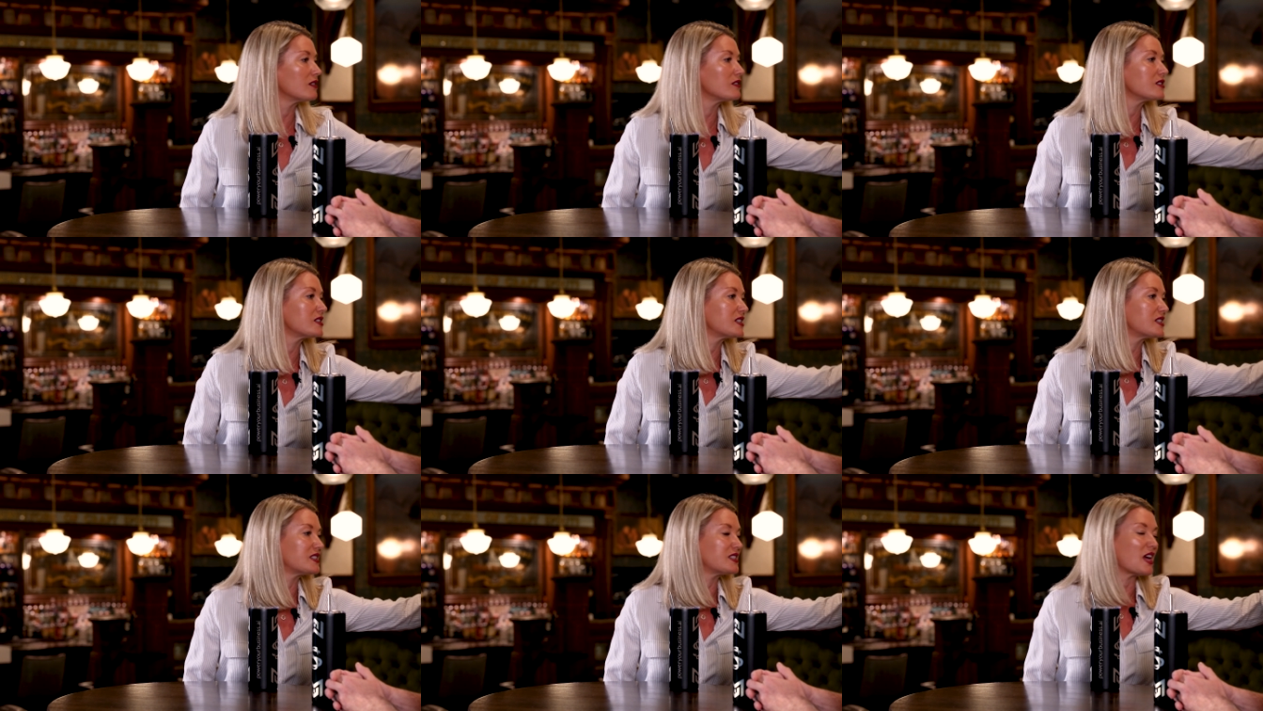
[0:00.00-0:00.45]

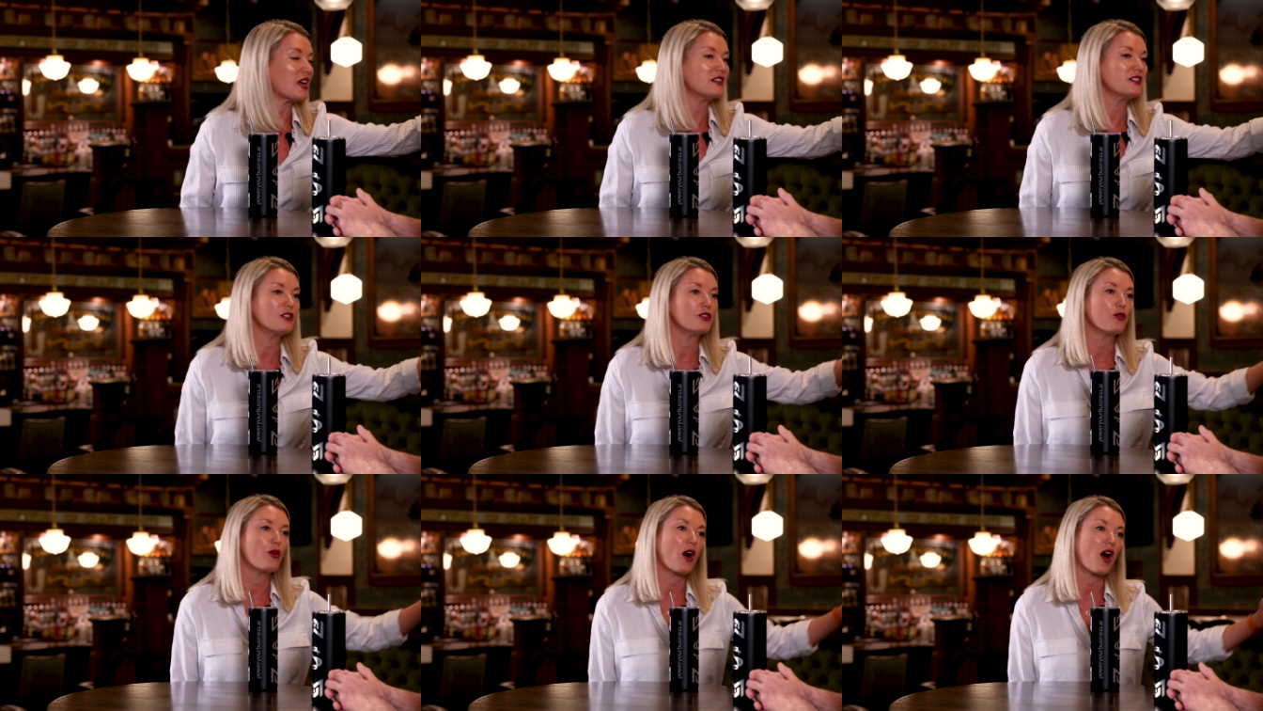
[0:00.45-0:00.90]

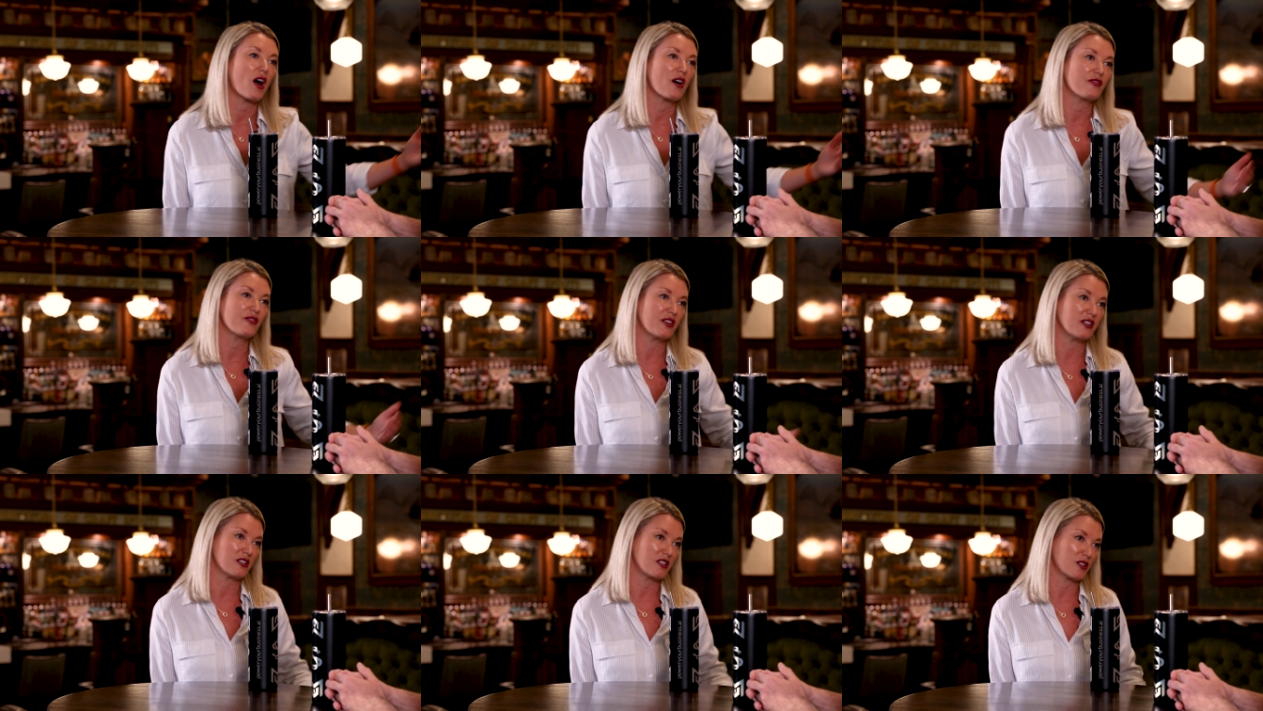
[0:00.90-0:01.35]
send you
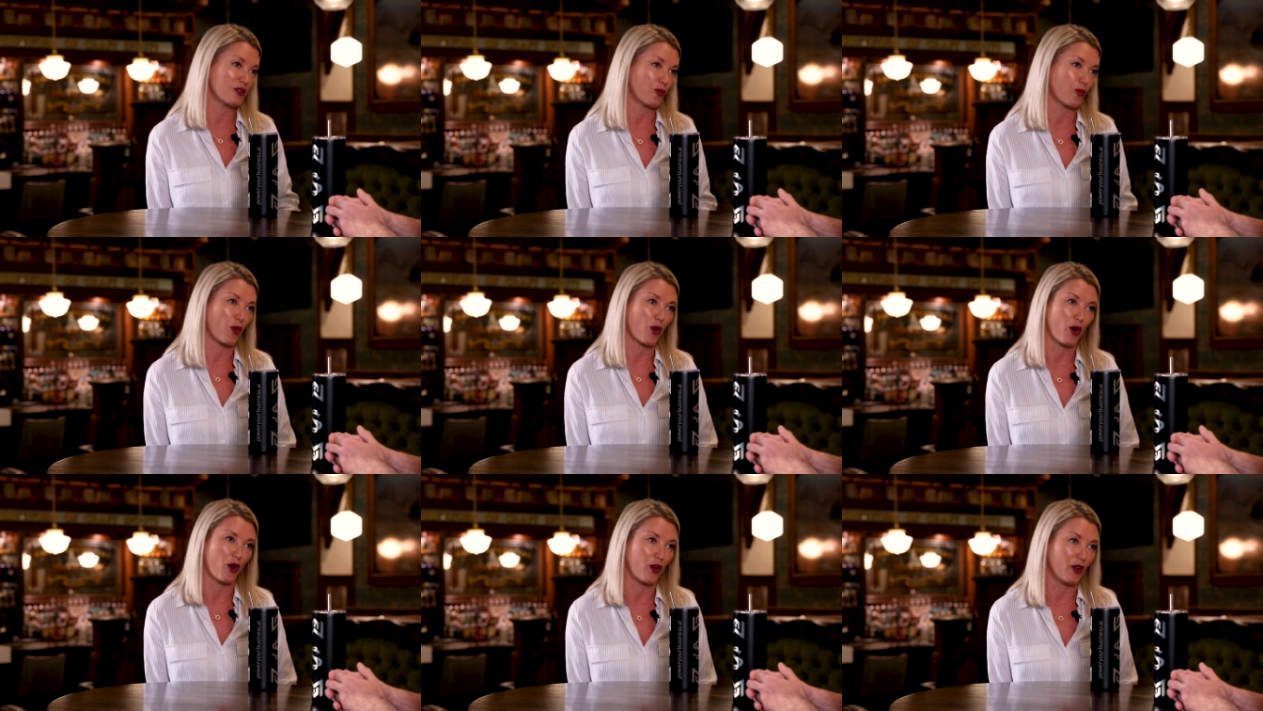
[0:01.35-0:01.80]
off into the
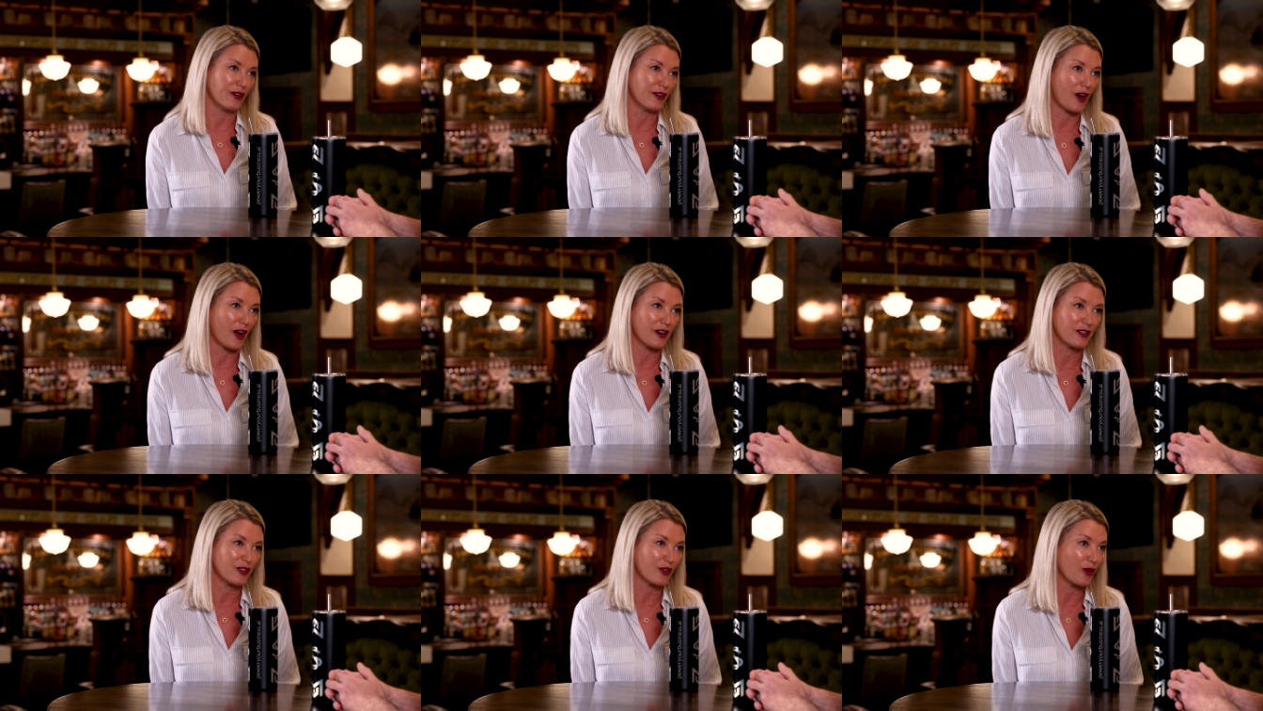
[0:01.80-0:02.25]
world
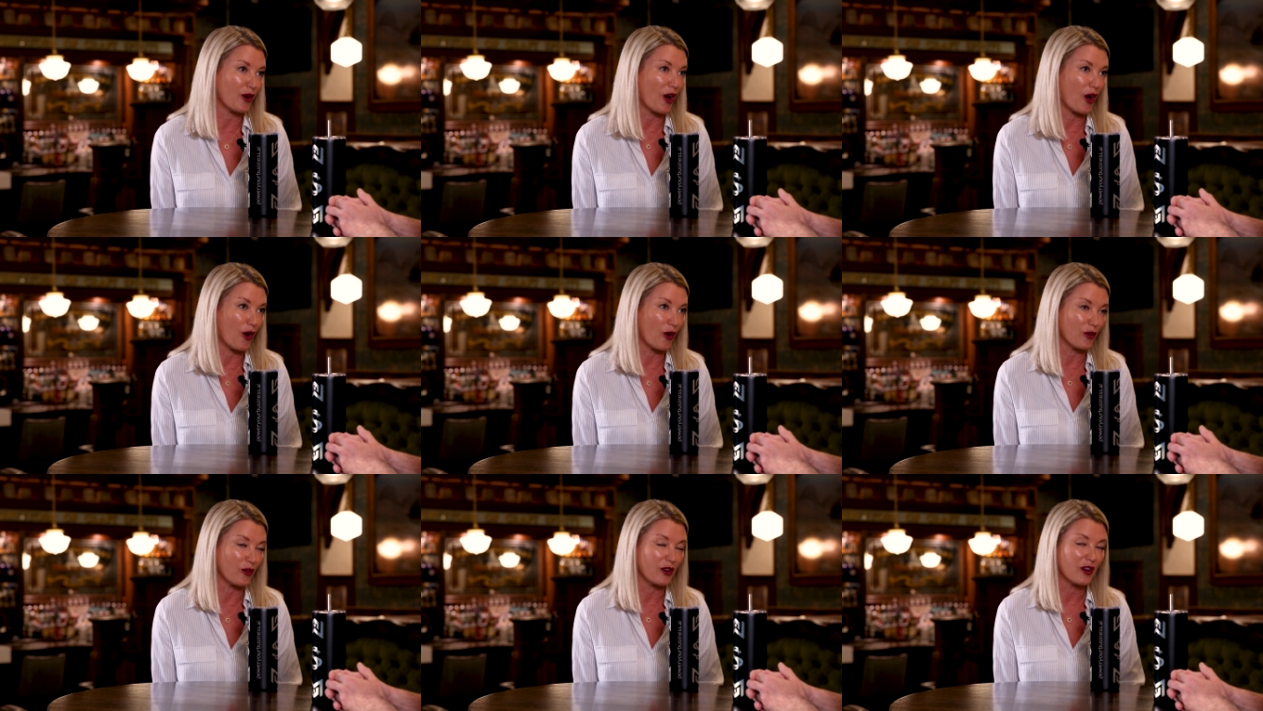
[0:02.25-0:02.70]
on your
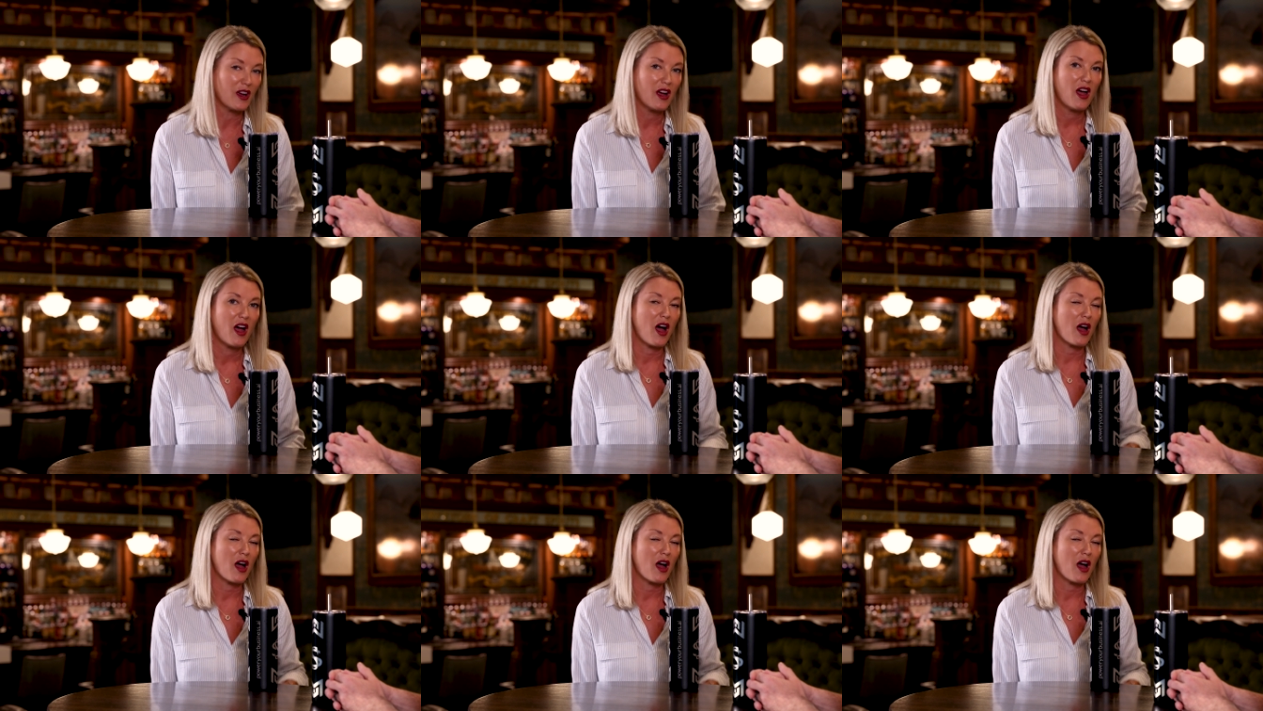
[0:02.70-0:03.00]
own.